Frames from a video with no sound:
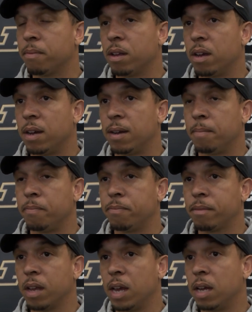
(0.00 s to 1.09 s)
and
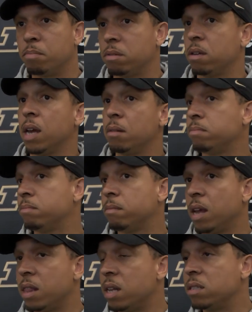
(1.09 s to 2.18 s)

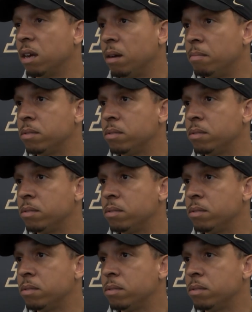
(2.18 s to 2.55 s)
then some.